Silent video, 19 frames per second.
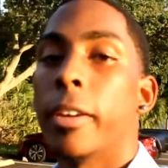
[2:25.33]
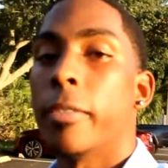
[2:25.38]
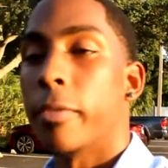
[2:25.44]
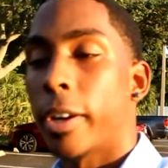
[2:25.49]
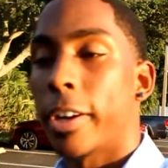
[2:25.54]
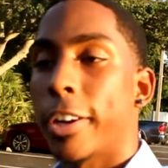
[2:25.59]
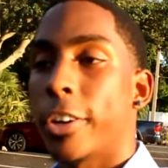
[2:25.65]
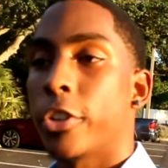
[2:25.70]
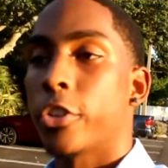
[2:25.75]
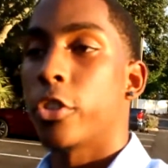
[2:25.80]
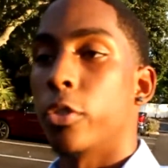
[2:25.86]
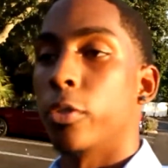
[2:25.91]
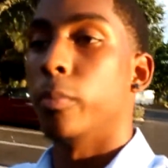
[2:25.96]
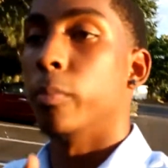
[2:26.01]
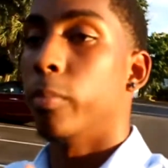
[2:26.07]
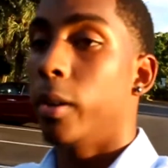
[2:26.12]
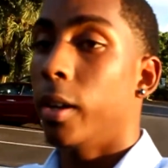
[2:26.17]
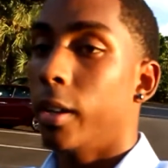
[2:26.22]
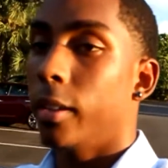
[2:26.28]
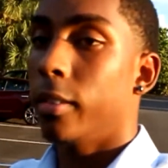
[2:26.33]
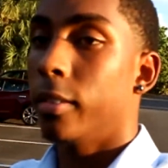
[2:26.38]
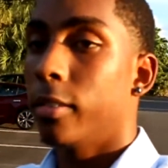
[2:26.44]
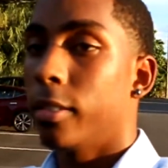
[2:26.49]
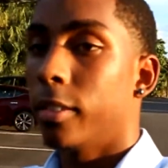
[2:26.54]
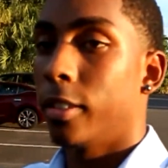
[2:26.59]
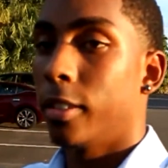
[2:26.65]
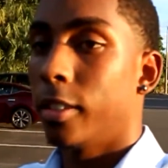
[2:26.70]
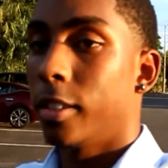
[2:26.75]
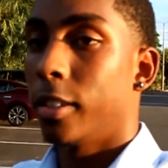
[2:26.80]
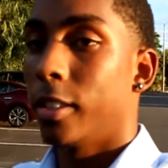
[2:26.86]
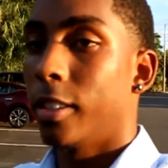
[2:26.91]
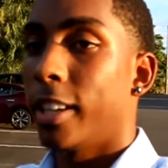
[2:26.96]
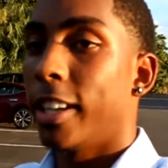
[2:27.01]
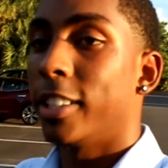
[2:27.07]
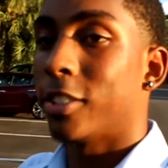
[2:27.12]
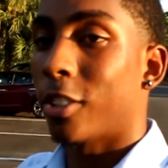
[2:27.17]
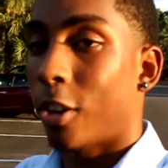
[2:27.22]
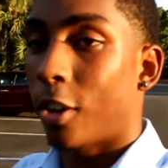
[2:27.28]
Very true. But
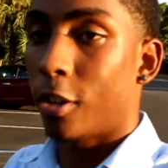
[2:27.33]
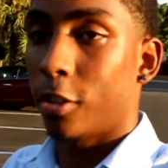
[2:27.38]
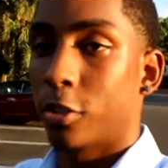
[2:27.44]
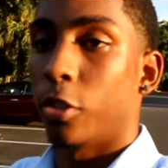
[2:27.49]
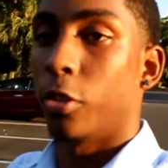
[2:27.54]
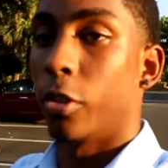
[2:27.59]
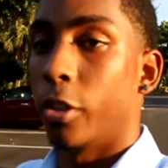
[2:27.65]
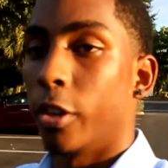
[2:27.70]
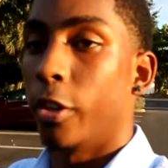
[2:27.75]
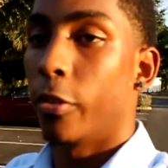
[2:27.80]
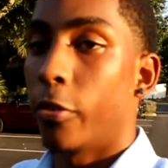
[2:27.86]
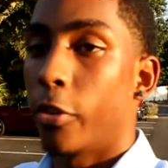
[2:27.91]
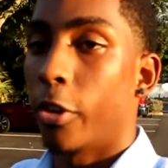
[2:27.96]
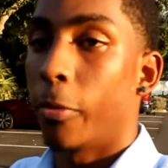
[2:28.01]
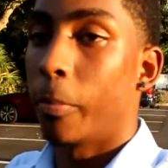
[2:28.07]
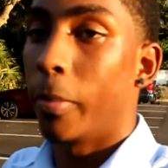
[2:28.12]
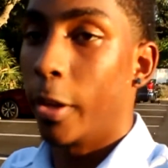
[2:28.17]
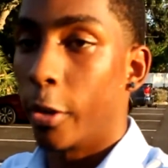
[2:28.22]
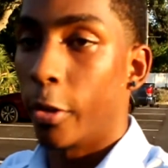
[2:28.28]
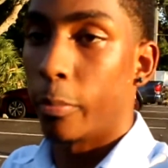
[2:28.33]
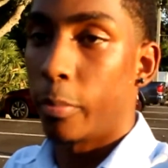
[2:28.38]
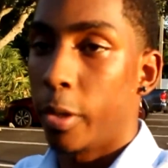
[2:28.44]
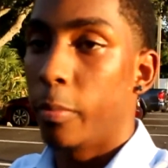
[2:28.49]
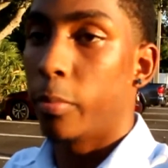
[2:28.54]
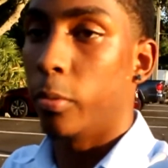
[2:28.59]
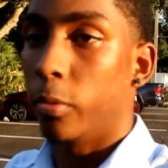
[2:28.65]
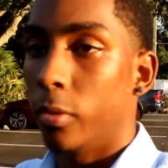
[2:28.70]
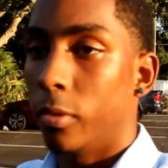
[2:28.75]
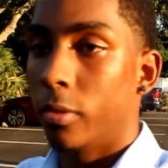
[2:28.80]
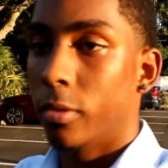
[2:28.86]
it's also good for bigger people.